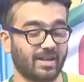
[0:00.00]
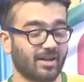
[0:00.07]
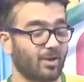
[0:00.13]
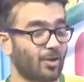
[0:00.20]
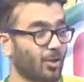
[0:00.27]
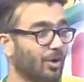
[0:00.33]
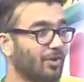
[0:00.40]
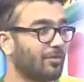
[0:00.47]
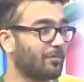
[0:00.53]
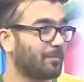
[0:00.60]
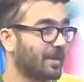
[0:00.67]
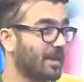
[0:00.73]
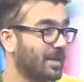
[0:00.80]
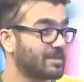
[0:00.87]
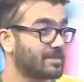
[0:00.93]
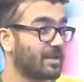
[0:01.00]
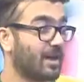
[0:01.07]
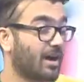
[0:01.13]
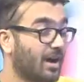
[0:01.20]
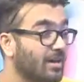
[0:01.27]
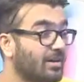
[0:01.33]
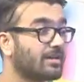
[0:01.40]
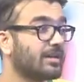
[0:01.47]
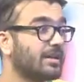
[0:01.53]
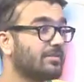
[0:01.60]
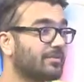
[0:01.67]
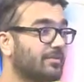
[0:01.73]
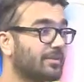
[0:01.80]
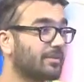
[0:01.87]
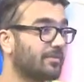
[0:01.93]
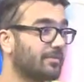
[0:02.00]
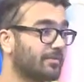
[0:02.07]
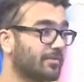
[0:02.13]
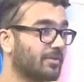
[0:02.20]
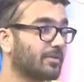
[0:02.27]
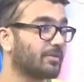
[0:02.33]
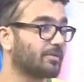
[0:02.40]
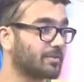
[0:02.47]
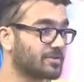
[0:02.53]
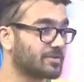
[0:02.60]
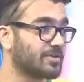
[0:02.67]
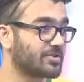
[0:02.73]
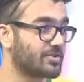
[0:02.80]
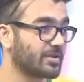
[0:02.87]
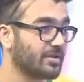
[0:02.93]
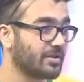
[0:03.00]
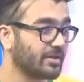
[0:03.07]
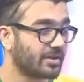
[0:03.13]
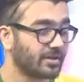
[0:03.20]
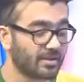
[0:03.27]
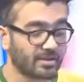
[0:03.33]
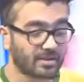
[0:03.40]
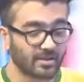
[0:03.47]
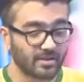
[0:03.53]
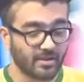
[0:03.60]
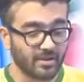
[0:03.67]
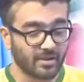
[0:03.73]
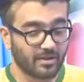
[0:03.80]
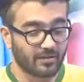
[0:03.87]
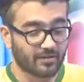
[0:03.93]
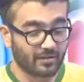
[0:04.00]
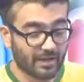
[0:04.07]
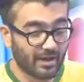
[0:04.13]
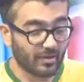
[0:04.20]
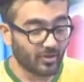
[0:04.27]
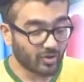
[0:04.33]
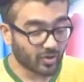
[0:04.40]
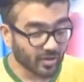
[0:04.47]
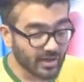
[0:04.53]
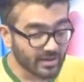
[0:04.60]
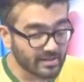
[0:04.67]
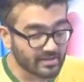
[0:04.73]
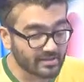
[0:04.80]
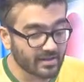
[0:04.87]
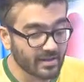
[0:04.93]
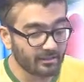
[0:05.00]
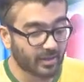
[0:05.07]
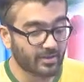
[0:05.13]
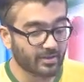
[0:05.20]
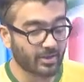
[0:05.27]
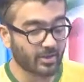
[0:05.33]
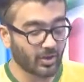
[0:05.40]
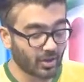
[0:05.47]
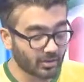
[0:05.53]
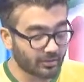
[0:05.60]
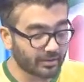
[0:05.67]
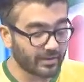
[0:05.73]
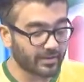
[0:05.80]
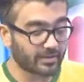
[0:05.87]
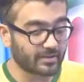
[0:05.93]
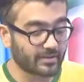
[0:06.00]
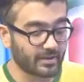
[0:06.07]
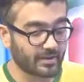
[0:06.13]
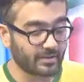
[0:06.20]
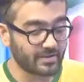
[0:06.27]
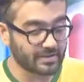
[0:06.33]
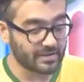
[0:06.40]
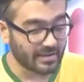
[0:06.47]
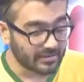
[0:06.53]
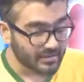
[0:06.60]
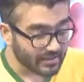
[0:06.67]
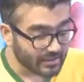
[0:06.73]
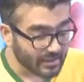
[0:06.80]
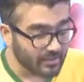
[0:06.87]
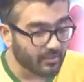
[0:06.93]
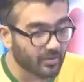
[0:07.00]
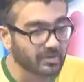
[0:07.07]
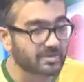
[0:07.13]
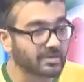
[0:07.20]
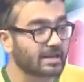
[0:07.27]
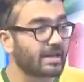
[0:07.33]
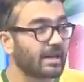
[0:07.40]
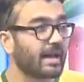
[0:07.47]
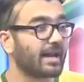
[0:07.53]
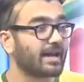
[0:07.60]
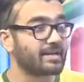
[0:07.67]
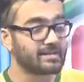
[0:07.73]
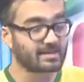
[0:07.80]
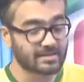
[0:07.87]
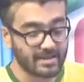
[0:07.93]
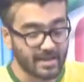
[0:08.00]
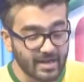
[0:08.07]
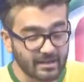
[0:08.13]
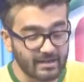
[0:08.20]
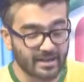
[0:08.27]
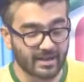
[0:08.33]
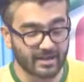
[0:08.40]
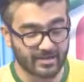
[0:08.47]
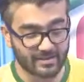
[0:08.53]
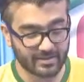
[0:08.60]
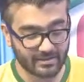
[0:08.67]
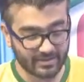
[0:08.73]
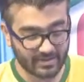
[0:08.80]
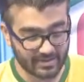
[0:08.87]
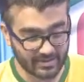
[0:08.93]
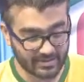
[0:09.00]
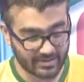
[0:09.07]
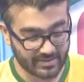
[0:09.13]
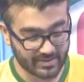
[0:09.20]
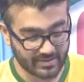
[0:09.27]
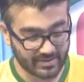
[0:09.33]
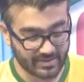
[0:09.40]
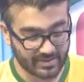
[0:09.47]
are a lot of players hungry for a position. Fernando Torres has come out along with Vicente Del Bosque and said that this